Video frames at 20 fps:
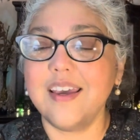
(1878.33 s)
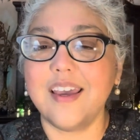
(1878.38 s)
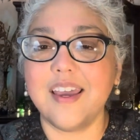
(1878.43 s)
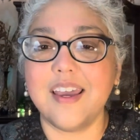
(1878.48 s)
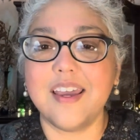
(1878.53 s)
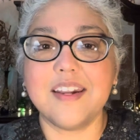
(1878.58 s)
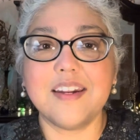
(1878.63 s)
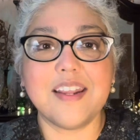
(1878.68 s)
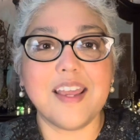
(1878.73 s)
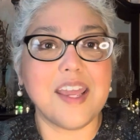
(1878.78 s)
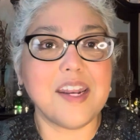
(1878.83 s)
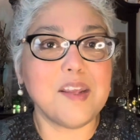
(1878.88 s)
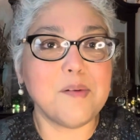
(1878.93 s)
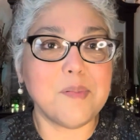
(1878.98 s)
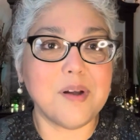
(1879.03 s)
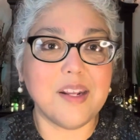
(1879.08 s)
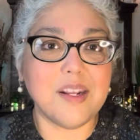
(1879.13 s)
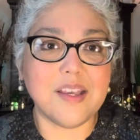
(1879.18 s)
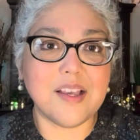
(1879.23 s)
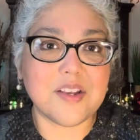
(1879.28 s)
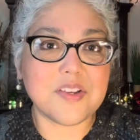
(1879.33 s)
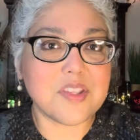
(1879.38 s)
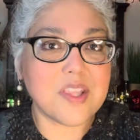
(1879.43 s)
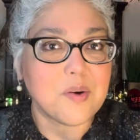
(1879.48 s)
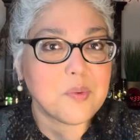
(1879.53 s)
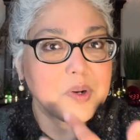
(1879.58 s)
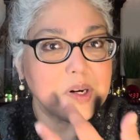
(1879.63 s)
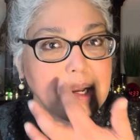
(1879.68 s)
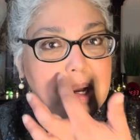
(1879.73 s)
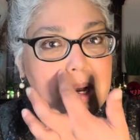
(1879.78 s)
And anybody else
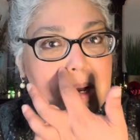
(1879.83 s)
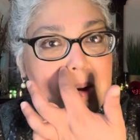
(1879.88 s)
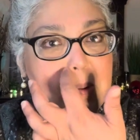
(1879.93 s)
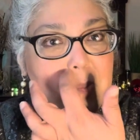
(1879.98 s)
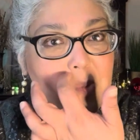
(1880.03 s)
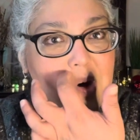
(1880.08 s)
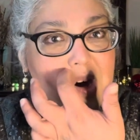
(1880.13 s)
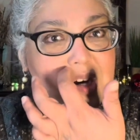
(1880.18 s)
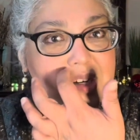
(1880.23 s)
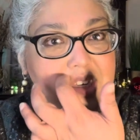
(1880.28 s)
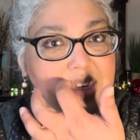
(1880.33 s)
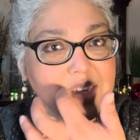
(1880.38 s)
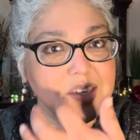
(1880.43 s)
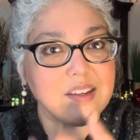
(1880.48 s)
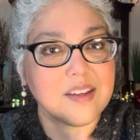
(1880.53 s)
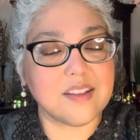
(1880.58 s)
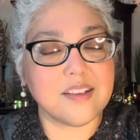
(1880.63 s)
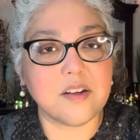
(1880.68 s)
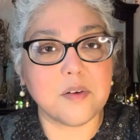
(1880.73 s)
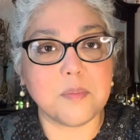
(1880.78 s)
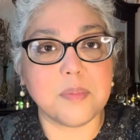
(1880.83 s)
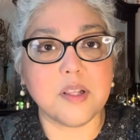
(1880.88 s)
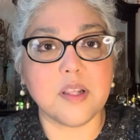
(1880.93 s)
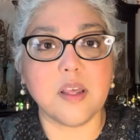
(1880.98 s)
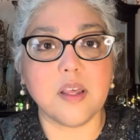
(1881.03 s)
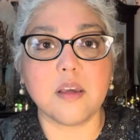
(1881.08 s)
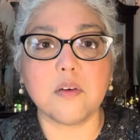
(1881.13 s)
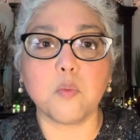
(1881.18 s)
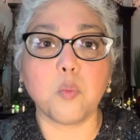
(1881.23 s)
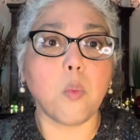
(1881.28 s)
that would come walking in, they'd be
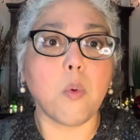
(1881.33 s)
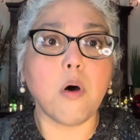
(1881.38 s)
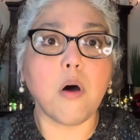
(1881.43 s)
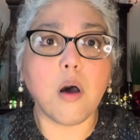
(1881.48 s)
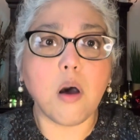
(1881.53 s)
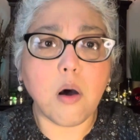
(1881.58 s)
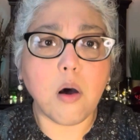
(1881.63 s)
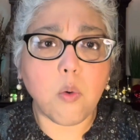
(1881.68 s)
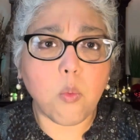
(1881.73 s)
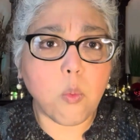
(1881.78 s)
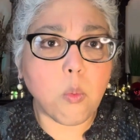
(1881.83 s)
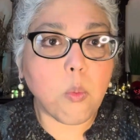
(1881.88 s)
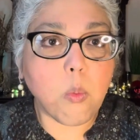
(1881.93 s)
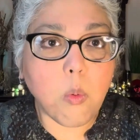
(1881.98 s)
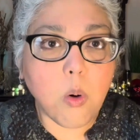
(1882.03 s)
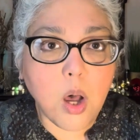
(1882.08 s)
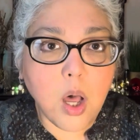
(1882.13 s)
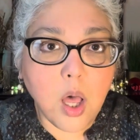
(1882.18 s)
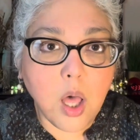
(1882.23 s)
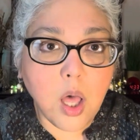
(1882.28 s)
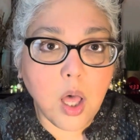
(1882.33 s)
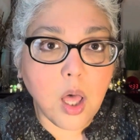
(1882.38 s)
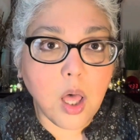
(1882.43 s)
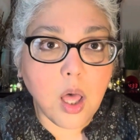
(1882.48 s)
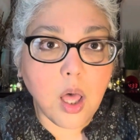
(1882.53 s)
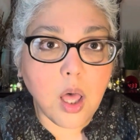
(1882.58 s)
like, what?